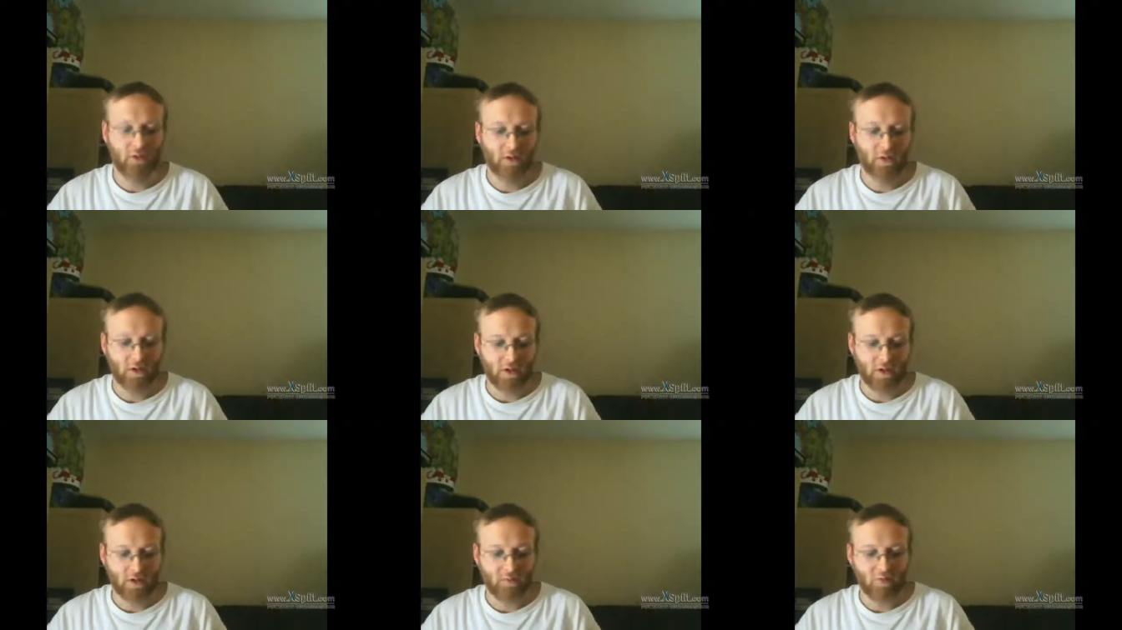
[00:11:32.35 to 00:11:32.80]

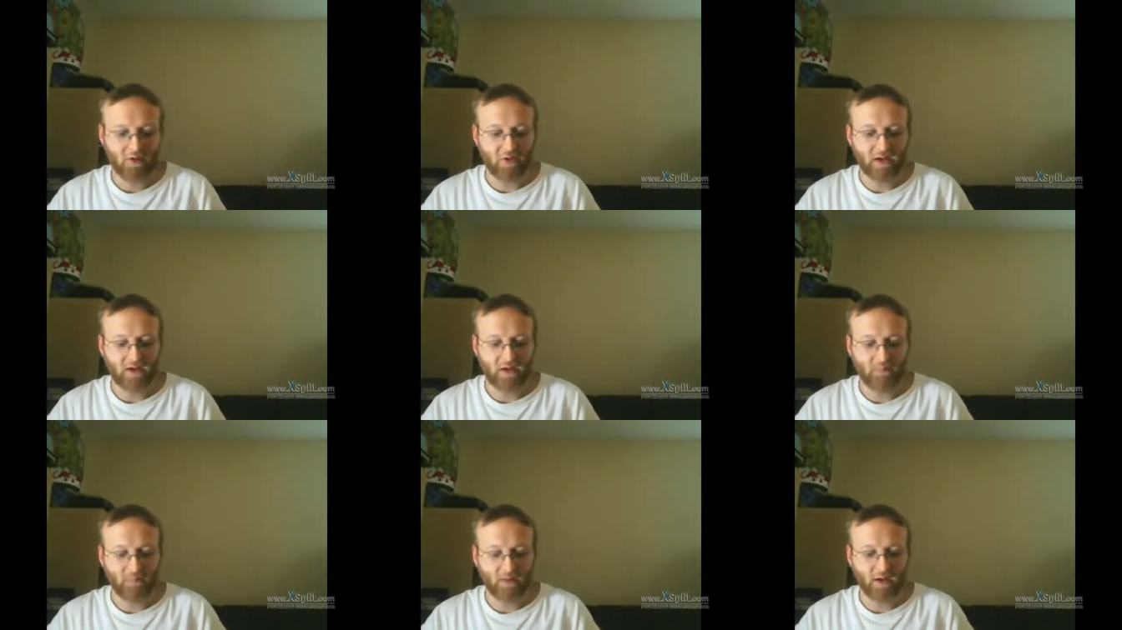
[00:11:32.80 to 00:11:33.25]

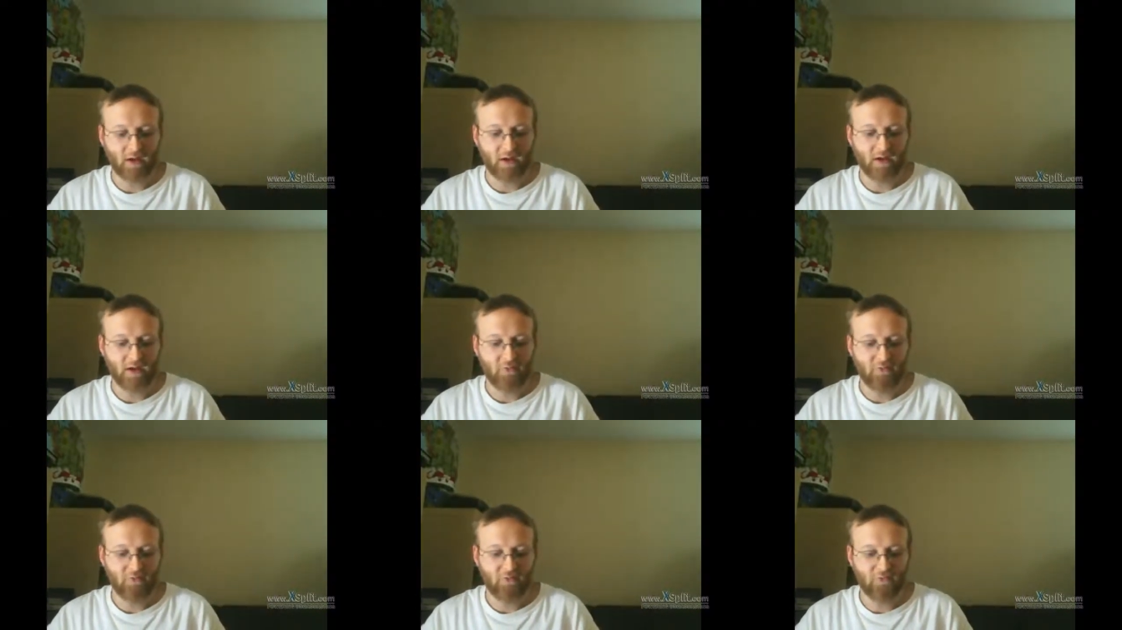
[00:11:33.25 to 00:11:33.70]
complete in
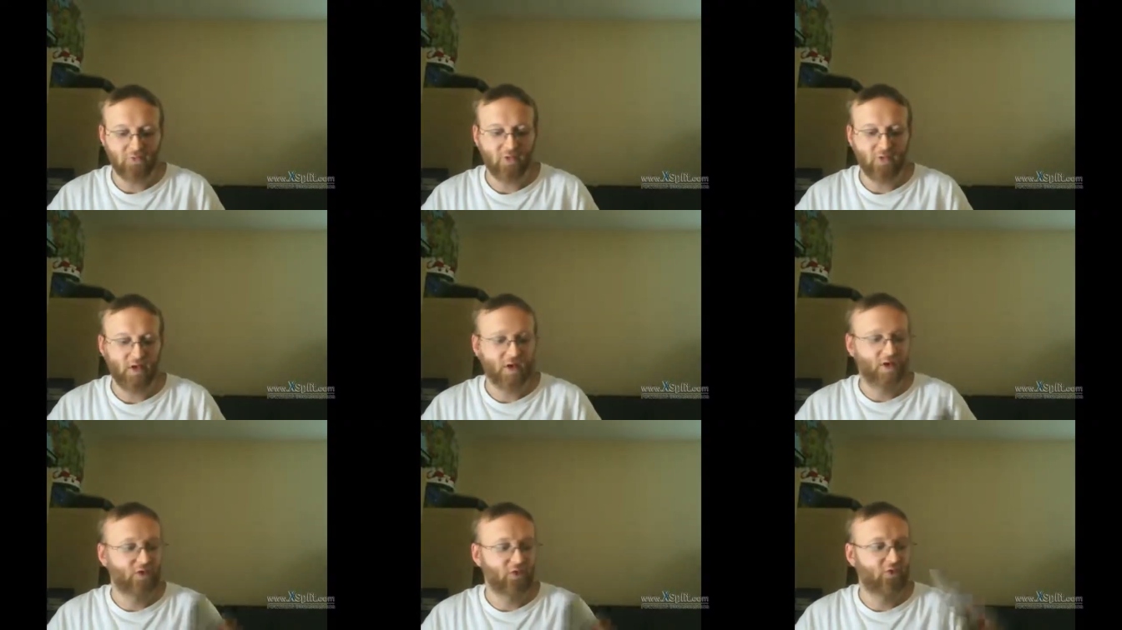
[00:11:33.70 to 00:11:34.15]
box,
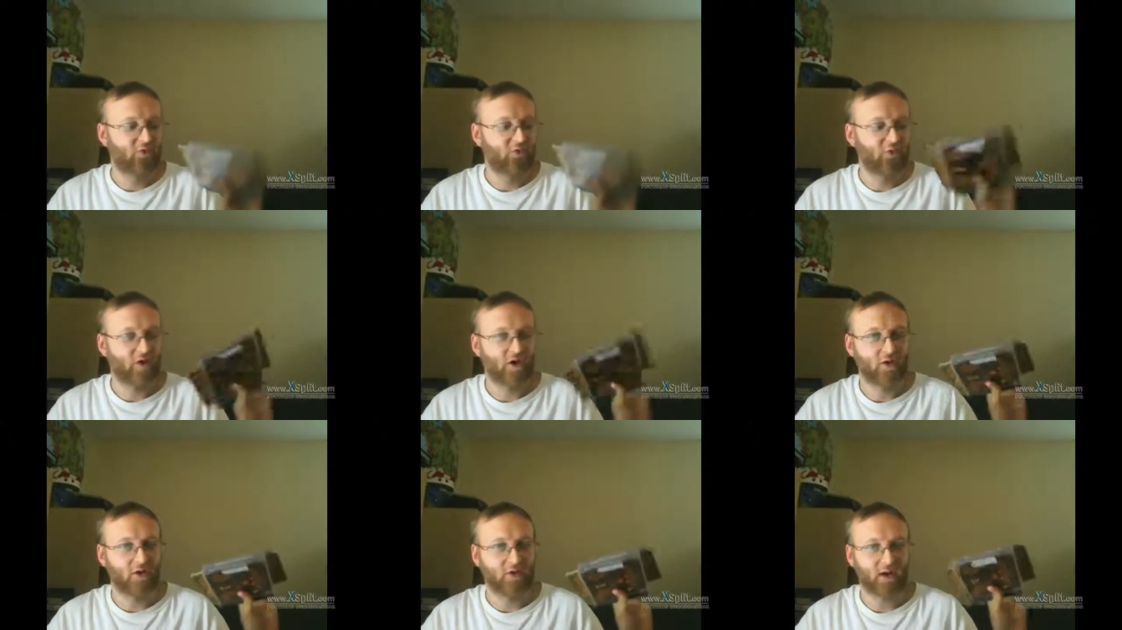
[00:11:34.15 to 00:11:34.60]

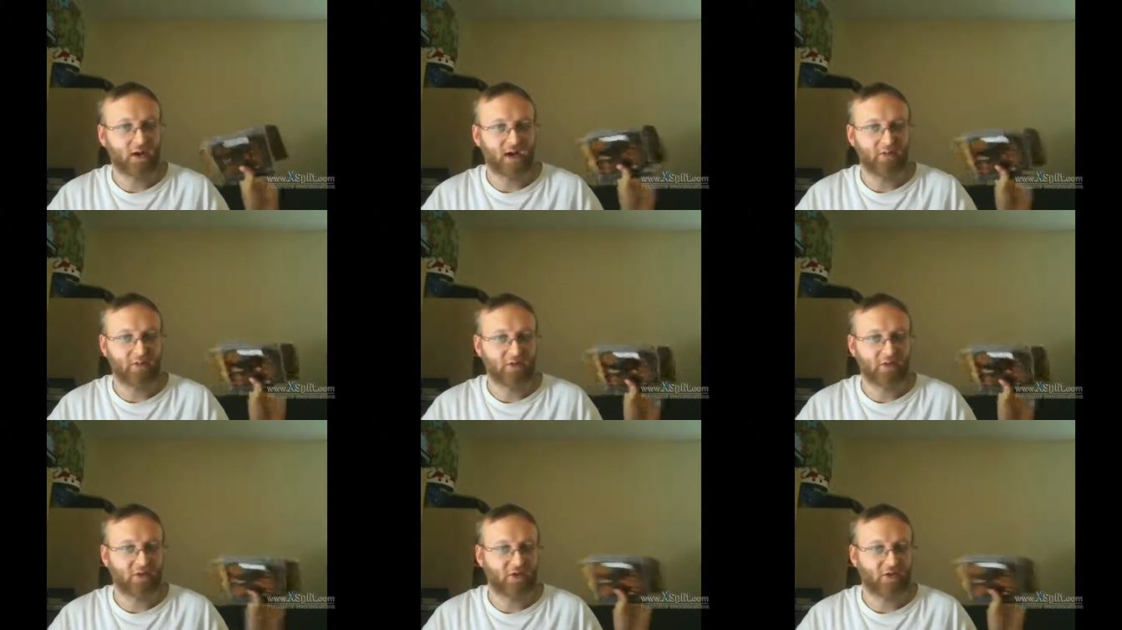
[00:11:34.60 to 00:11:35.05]
so
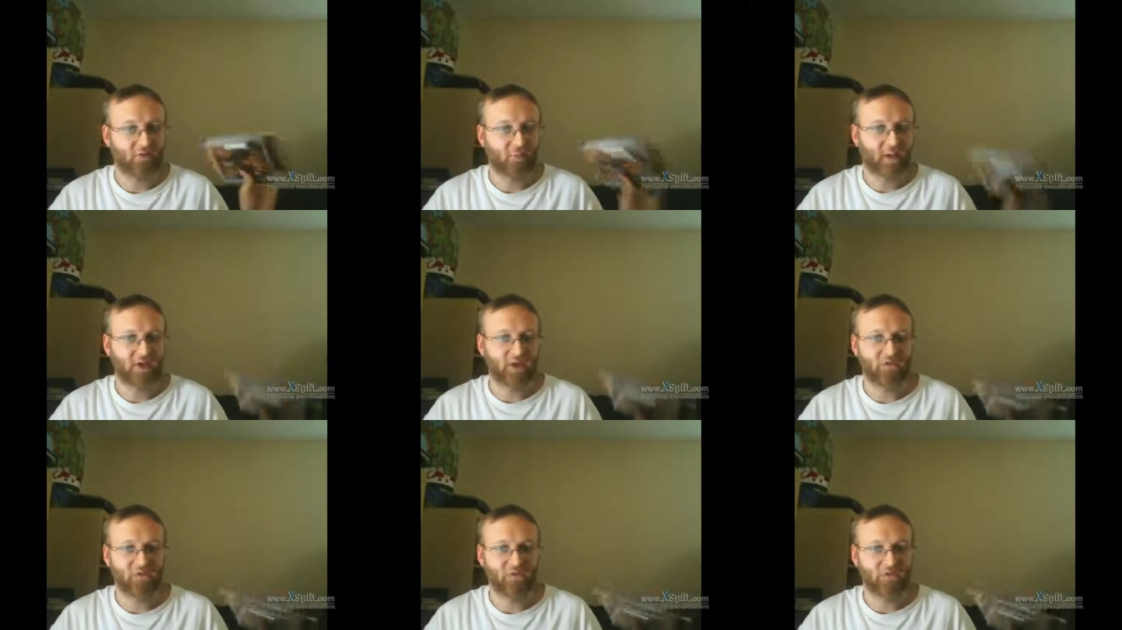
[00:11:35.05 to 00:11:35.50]
having the
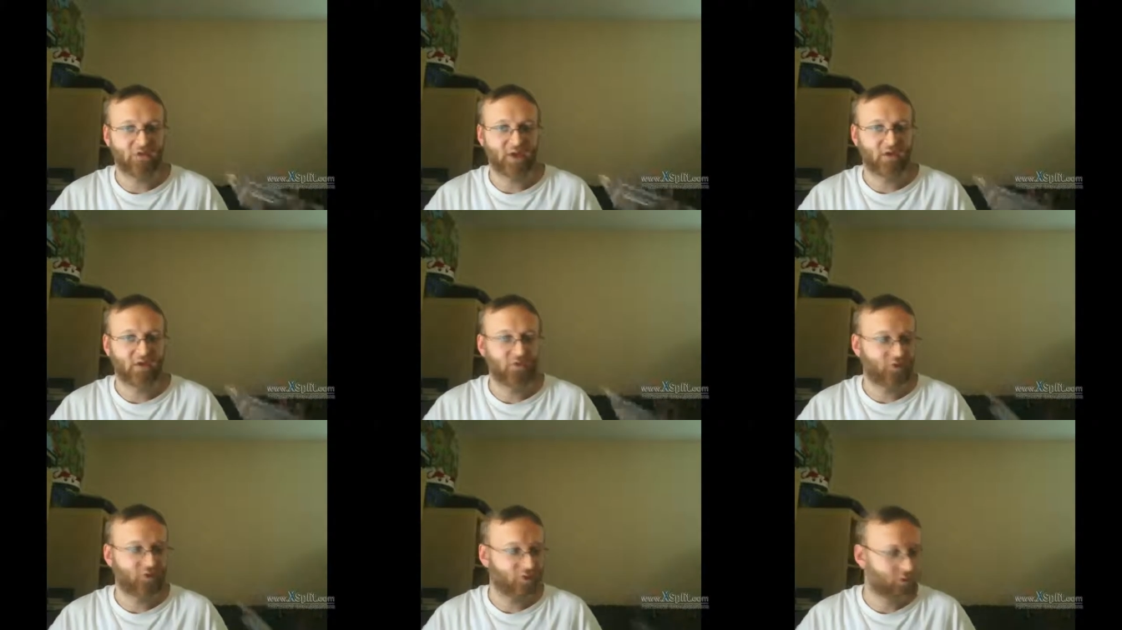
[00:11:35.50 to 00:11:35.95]
expansion
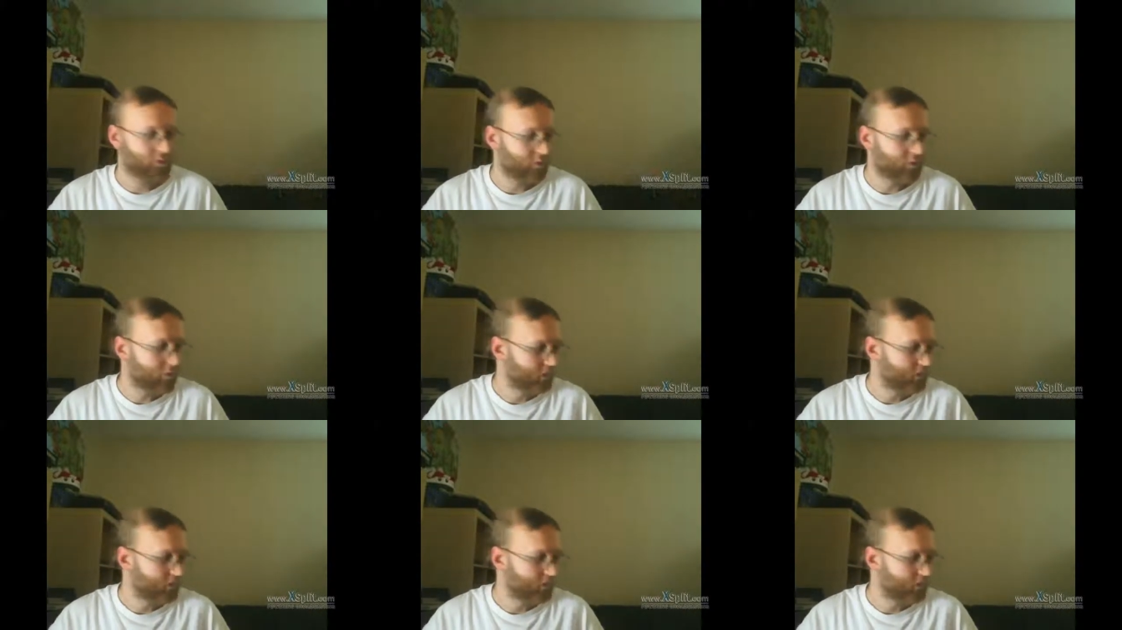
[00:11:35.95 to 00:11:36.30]
set's cool.